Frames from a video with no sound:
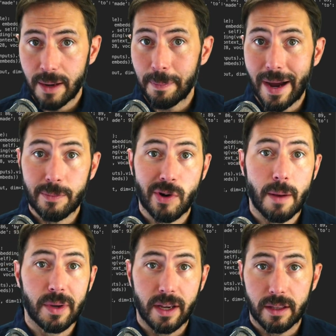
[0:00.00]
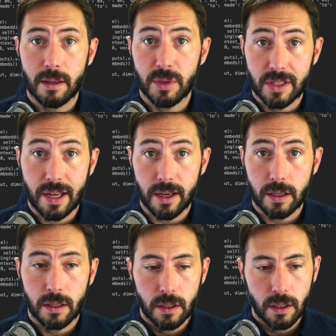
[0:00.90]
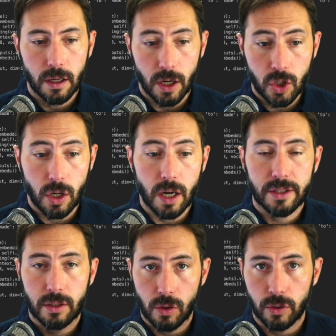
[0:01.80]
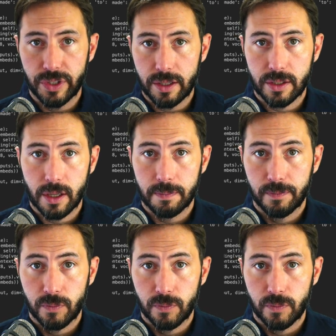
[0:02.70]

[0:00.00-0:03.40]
and backpropagate the mistake across the whole data set.